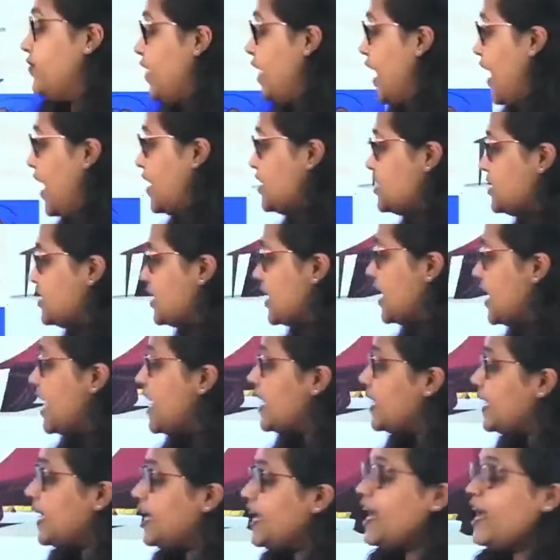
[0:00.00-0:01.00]
that,
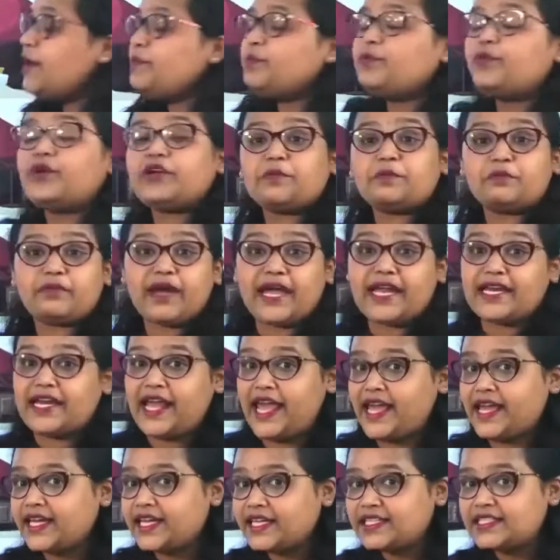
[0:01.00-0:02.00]
can I put my
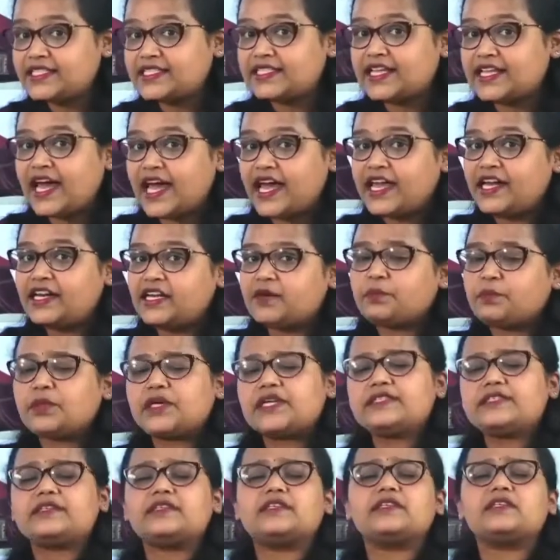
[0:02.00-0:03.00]
neck inside
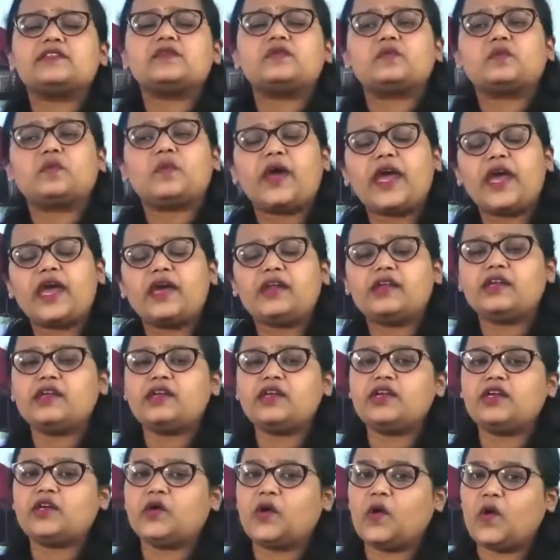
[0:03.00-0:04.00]
because it is
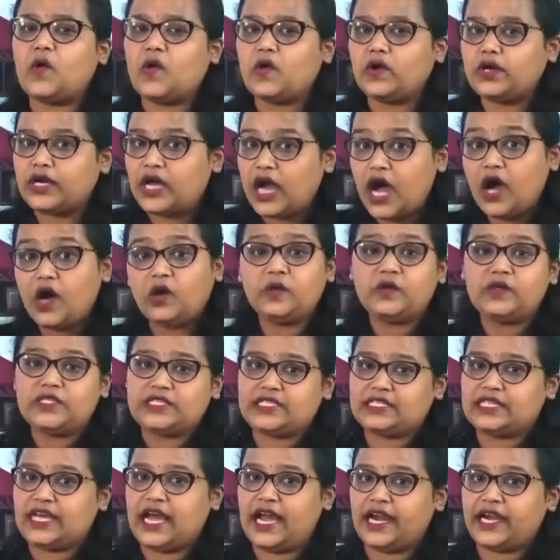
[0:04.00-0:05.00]
very cold
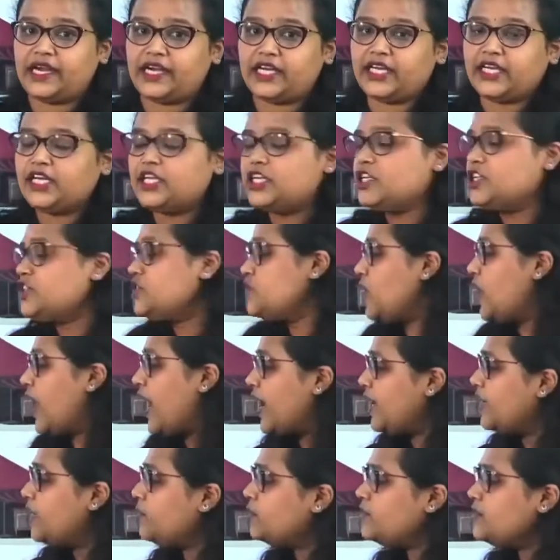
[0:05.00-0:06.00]
outside? So
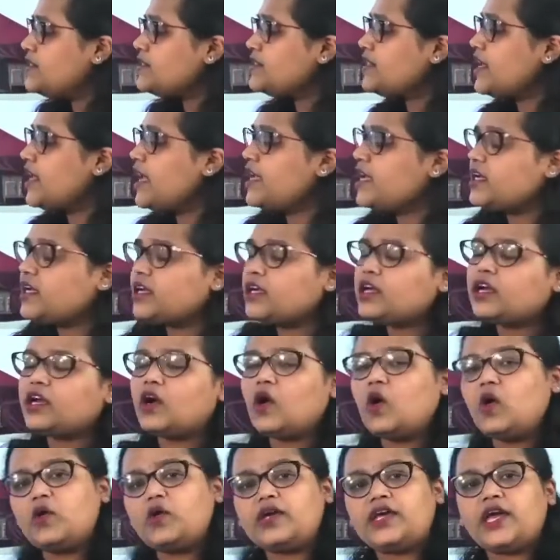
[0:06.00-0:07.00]
Arab was like,
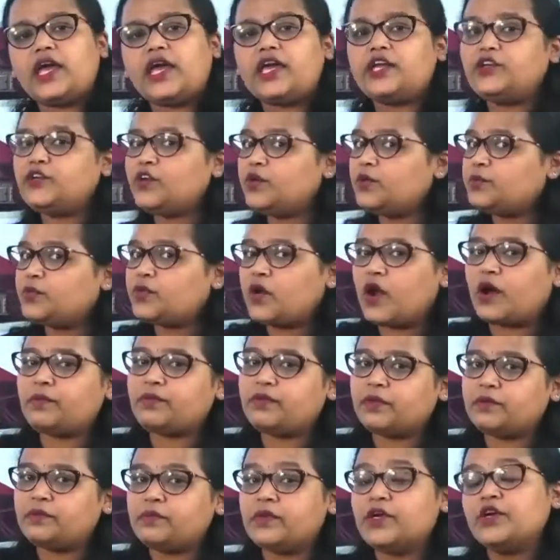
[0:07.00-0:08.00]
okay, no
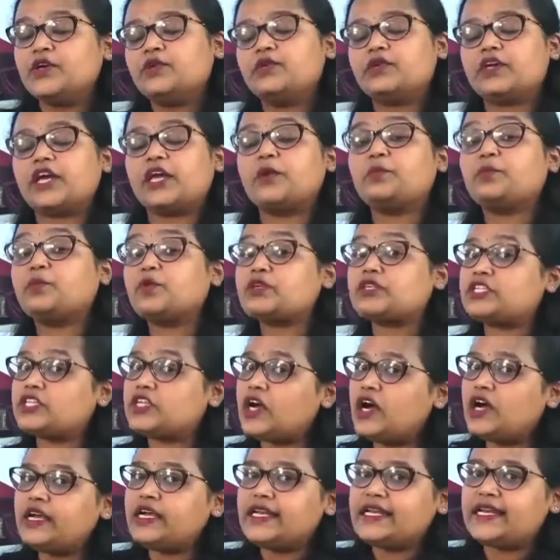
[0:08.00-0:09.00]
problem, you can put
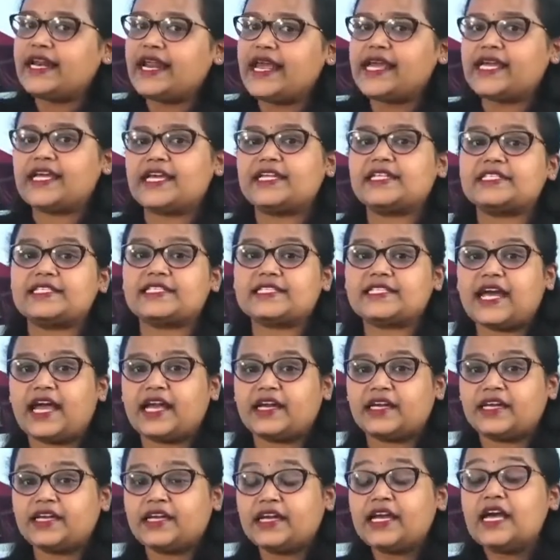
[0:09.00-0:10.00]
your neck
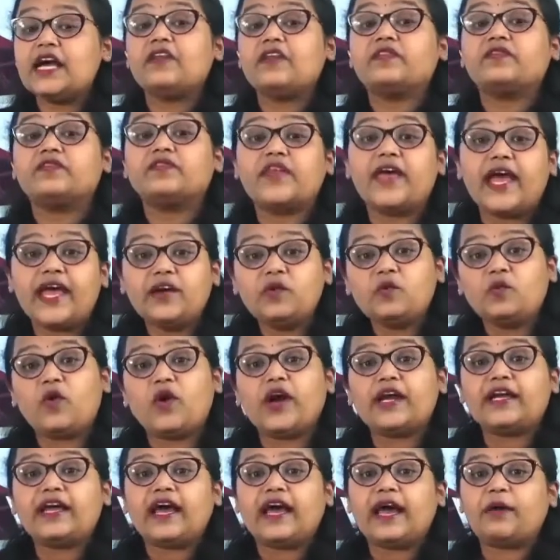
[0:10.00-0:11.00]
inside. Then
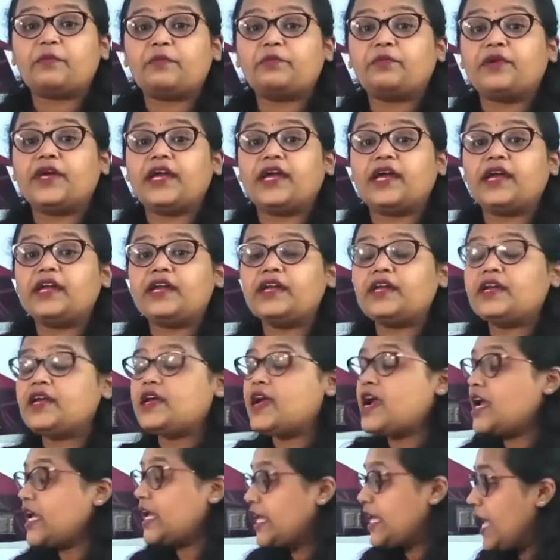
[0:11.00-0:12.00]
what happened?
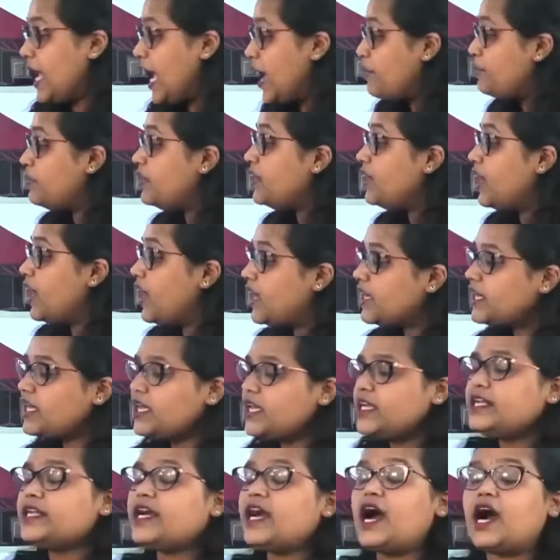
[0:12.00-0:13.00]
Camel
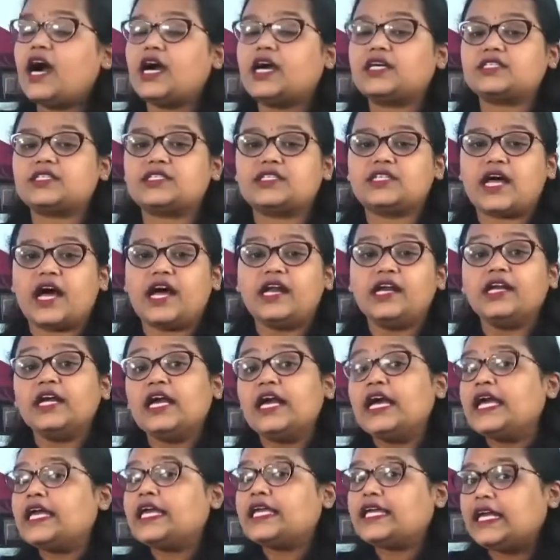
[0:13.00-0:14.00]
again asked
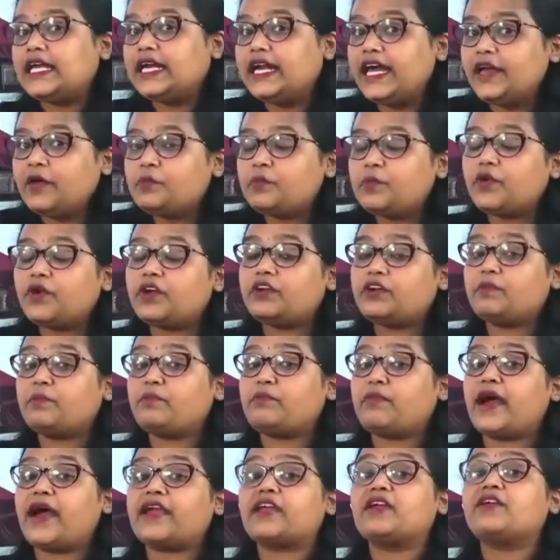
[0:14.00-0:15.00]
that, can I put
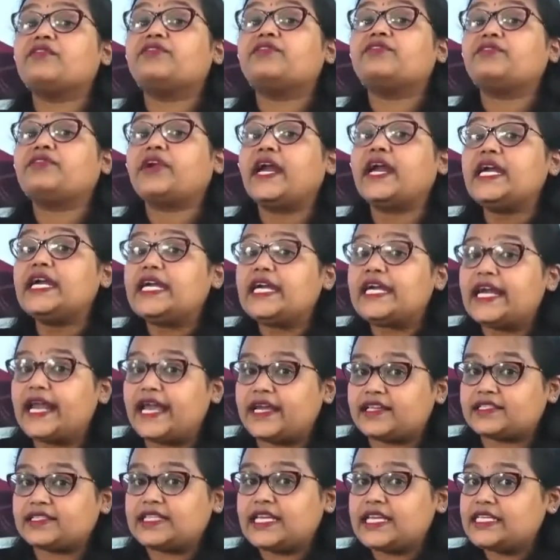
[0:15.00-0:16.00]
my front
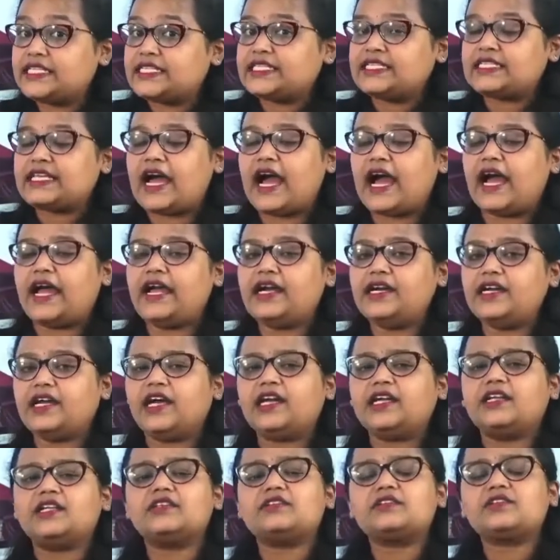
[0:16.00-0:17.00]
legs inside?
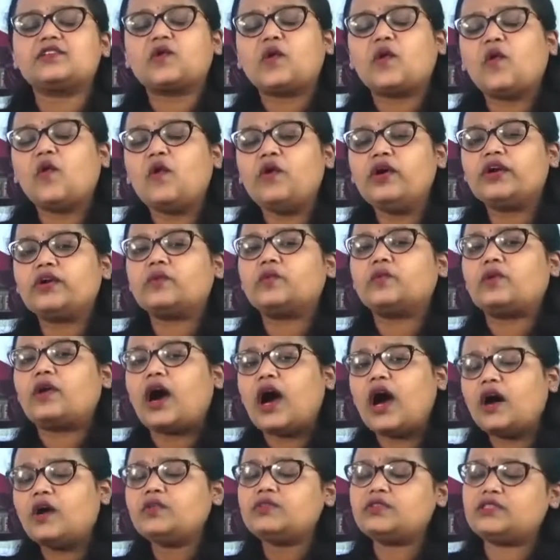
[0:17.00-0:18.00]
It is cold
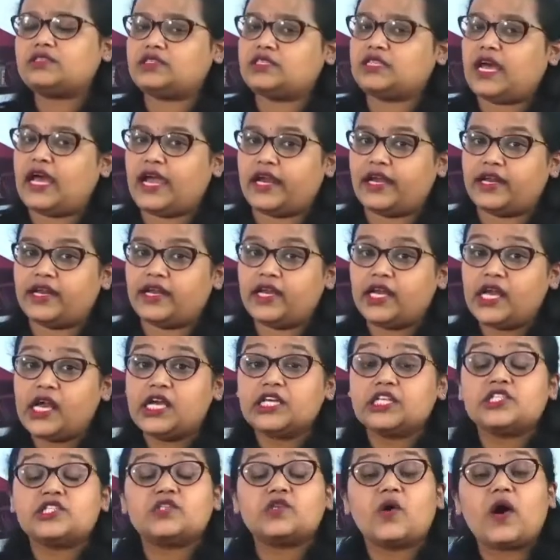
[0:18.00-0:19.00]
outside.
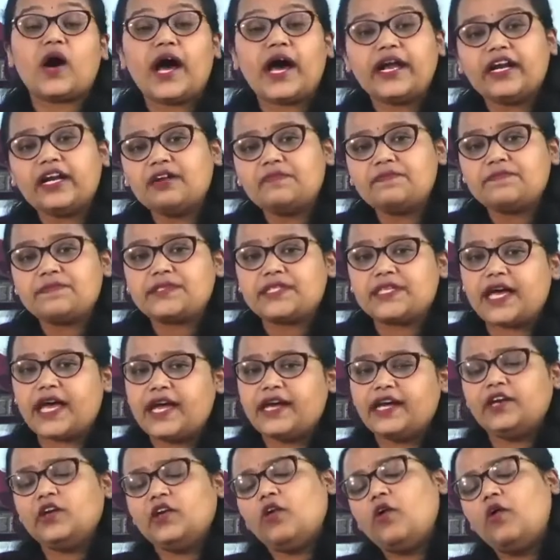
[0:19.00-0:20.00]
So Arab
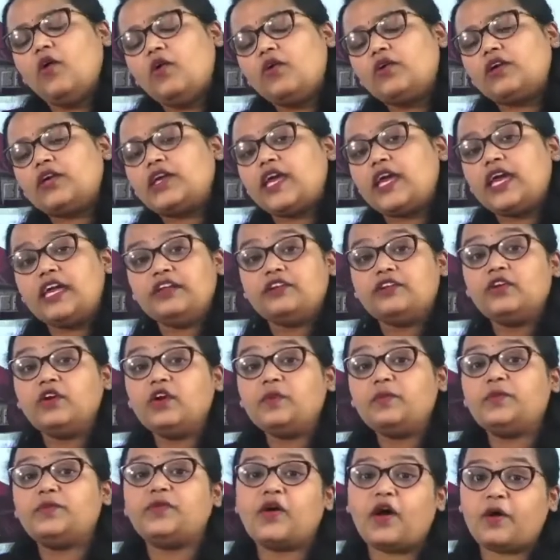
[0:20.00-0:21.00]
said, okay,
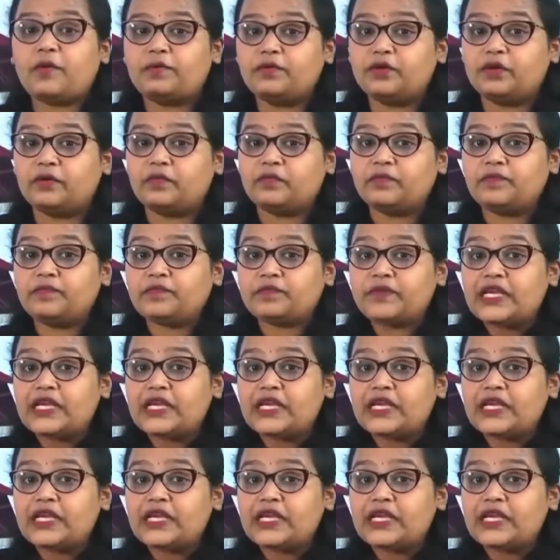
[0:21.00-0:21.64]
no problem.